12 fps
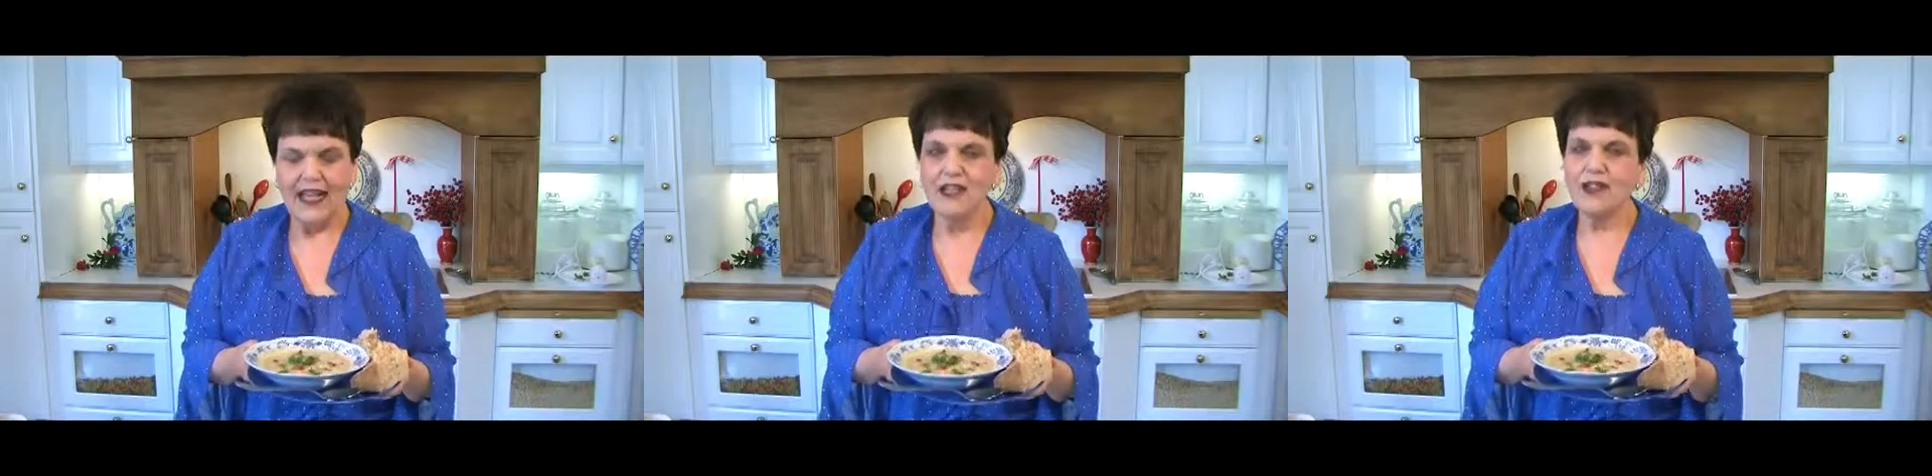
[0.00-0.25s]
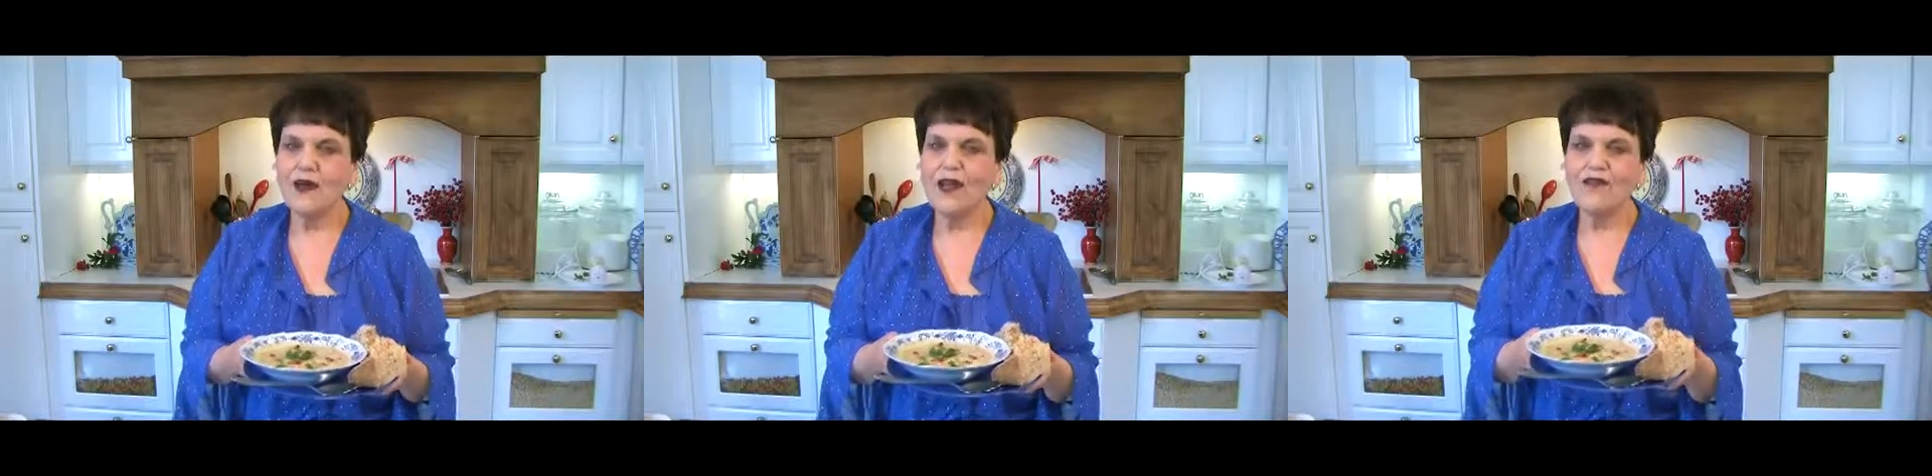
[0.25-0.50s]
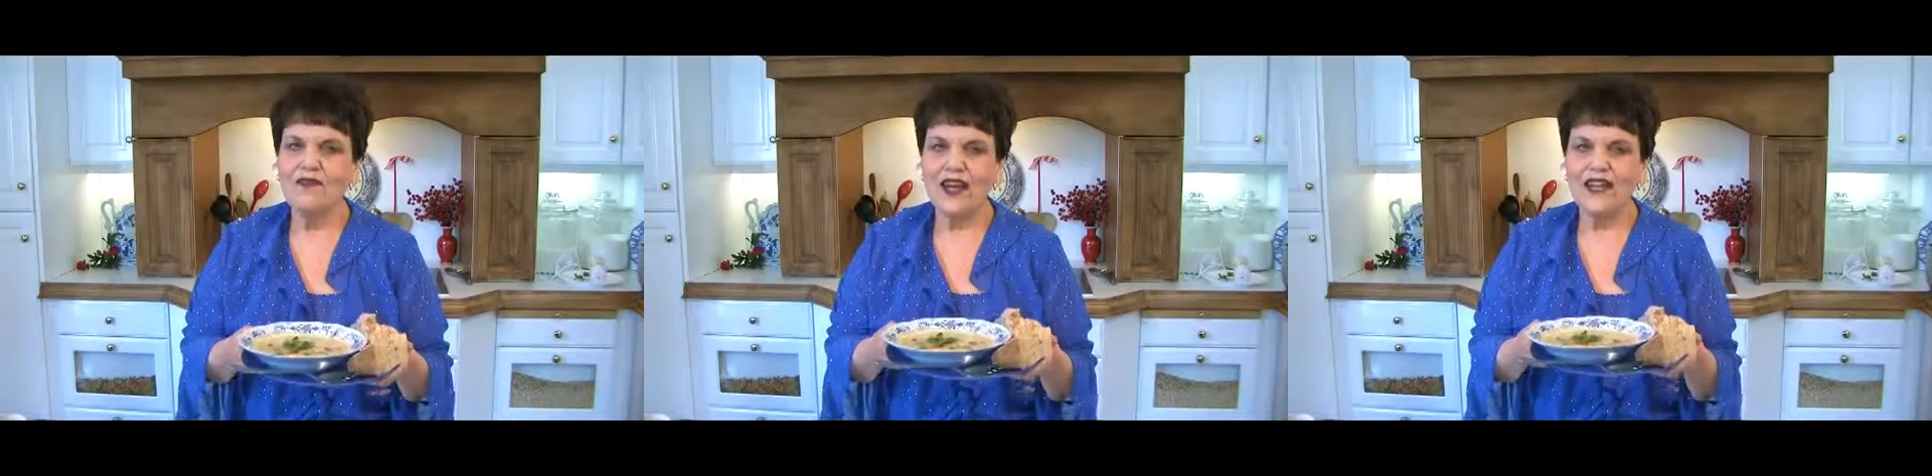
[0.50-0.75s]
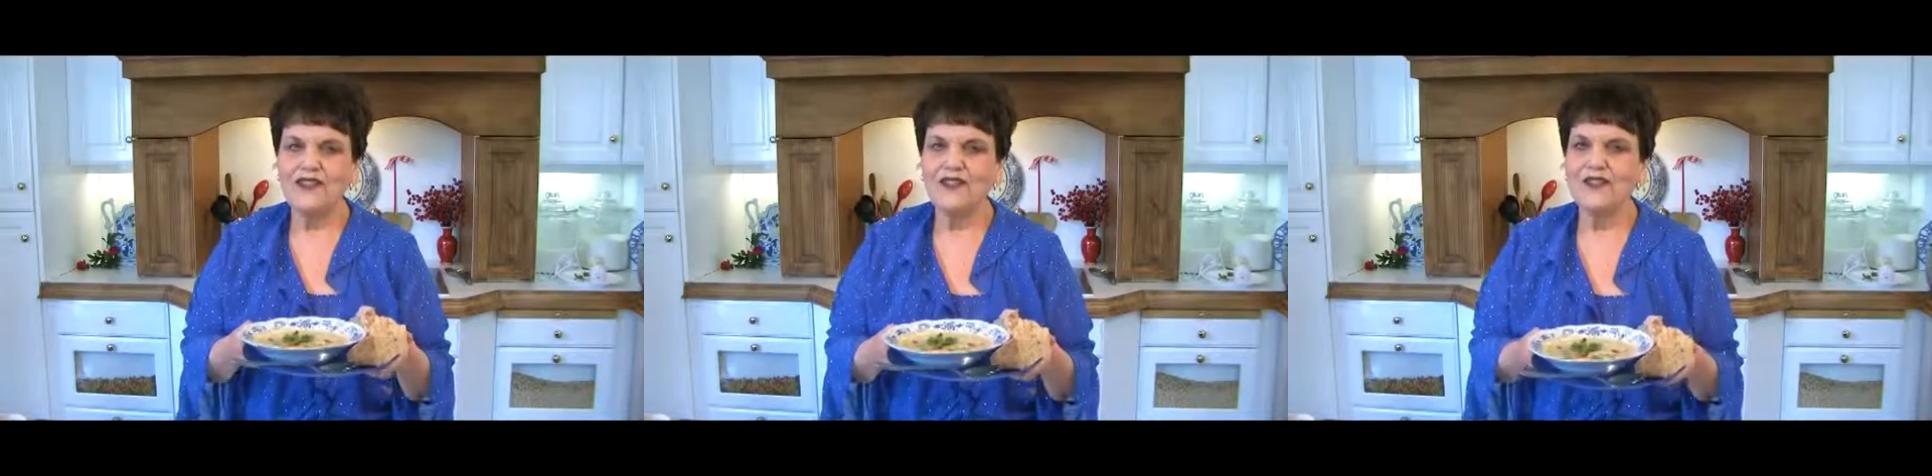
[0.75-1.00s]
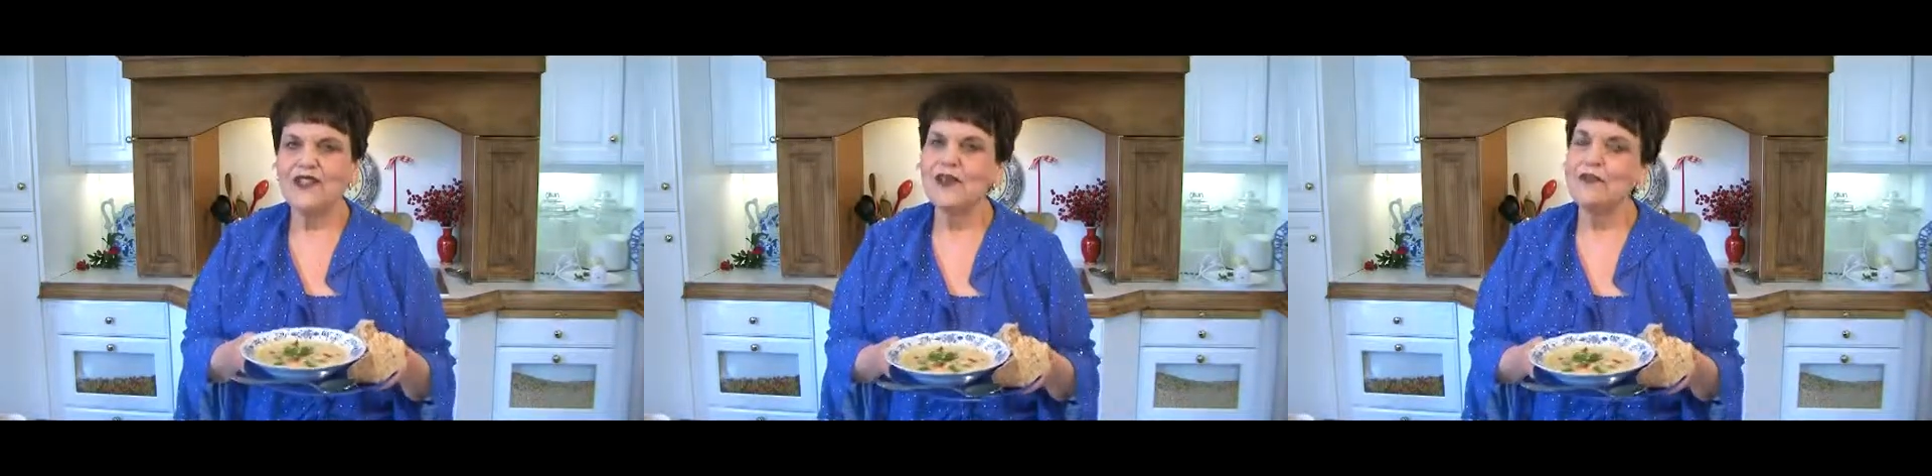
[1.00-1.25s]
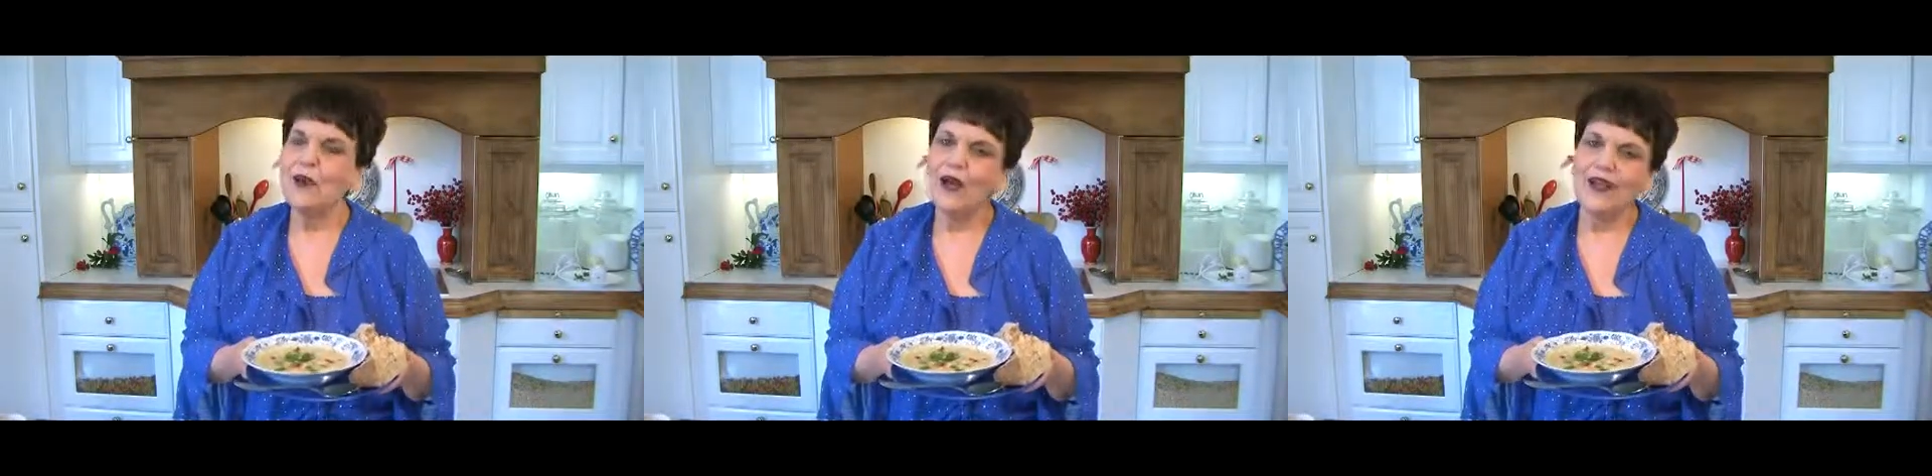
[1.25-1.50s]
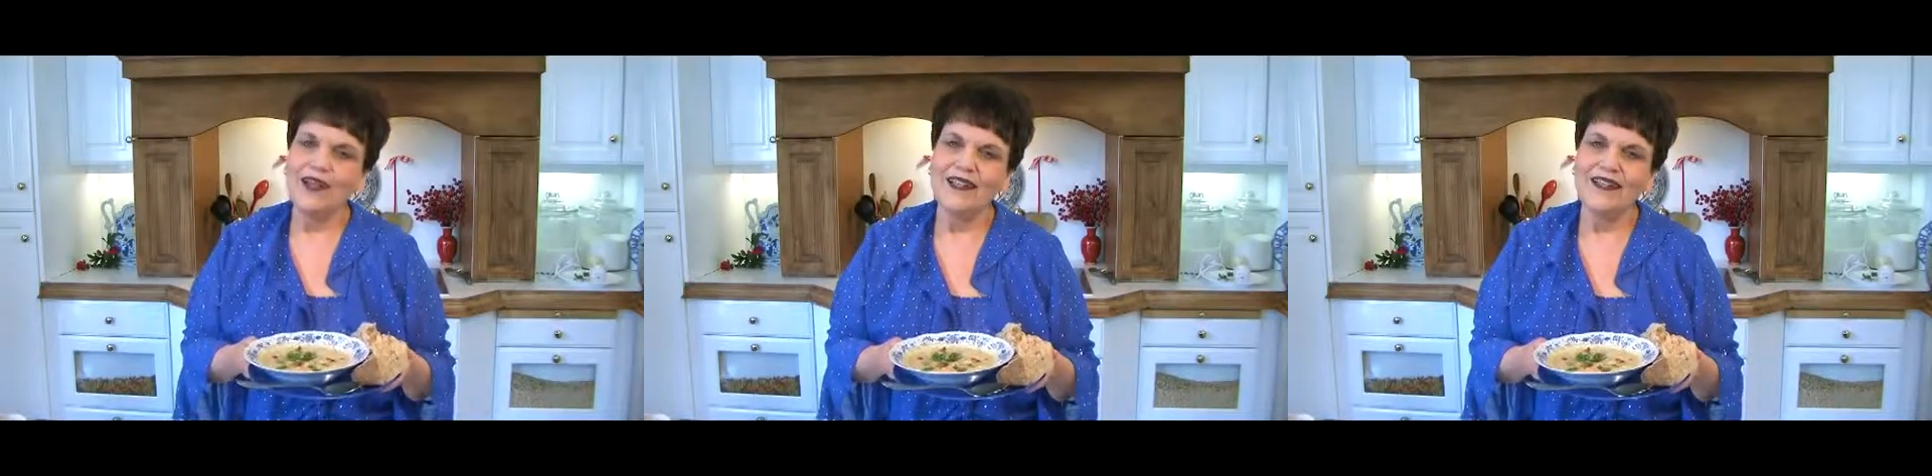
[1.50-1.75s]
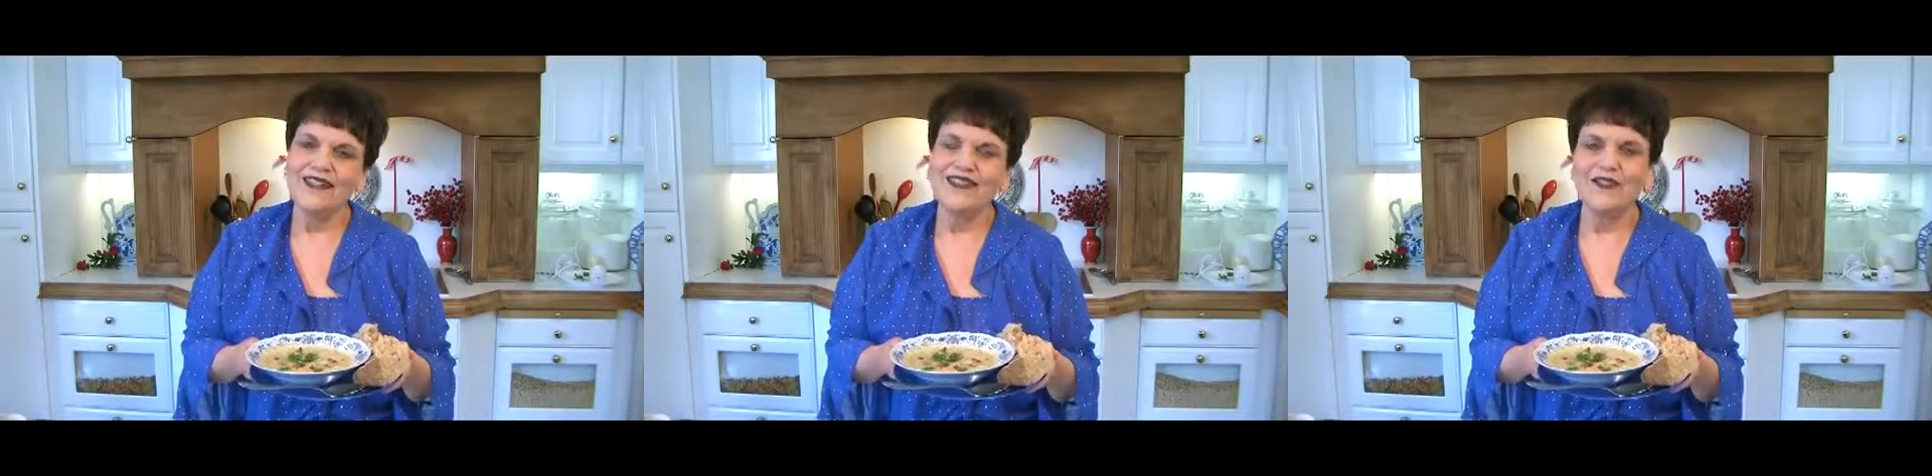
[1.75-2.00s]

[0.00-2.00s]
So I invite you, dear Paula,